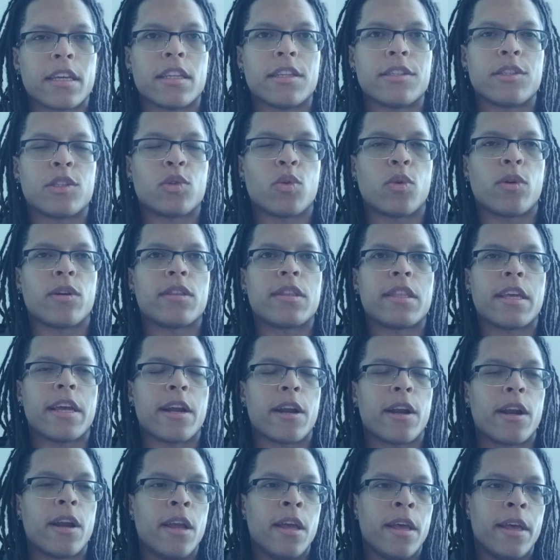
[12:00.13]
of the sort
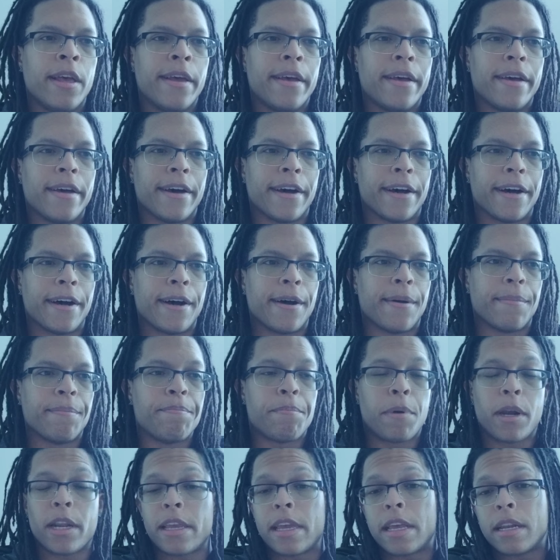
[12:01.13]
there.
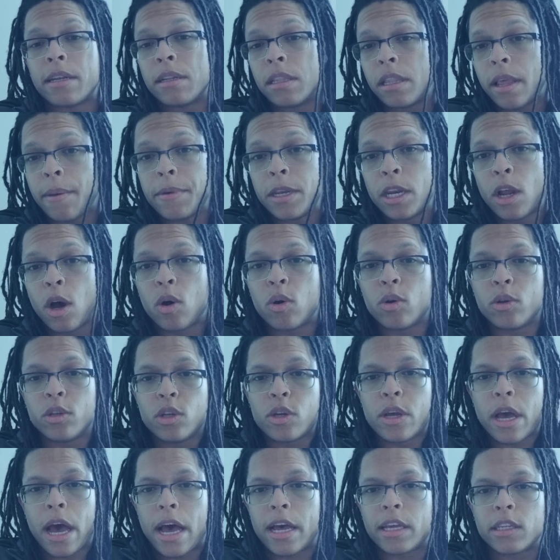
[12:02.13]
But again, let me know who
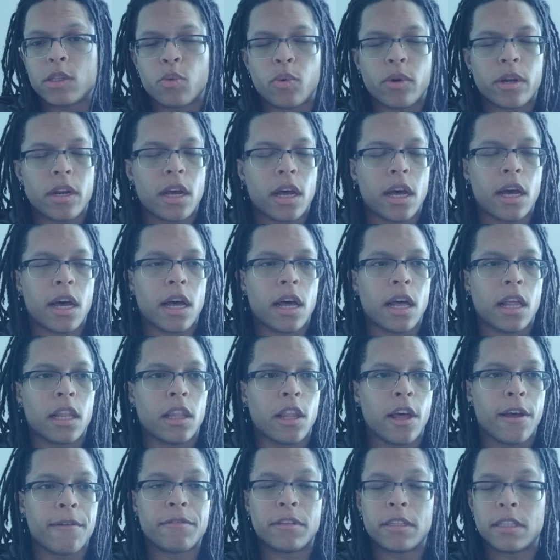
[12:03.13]
you guys would
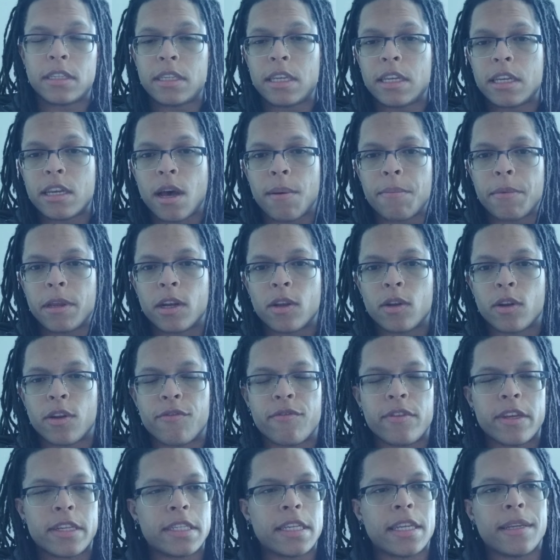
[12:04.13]
love to see come in on a
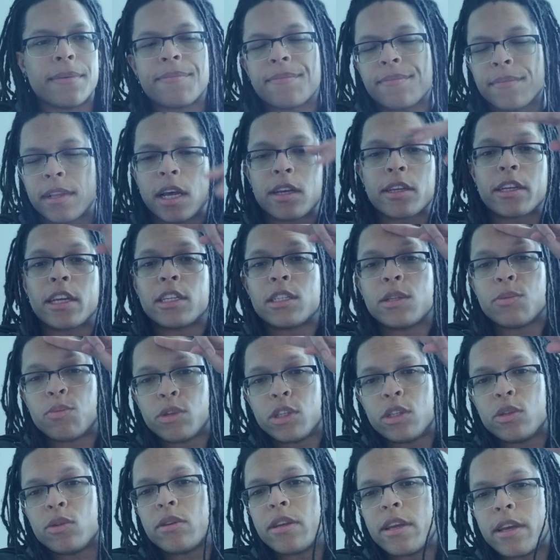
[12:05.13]
visit. I'll catch up
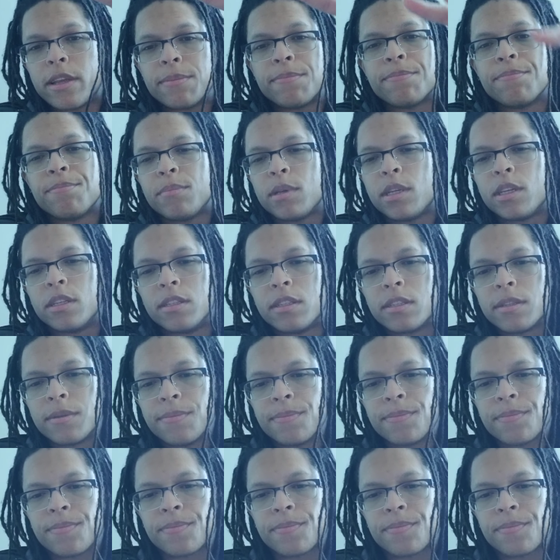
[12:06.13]
with you again. Peace.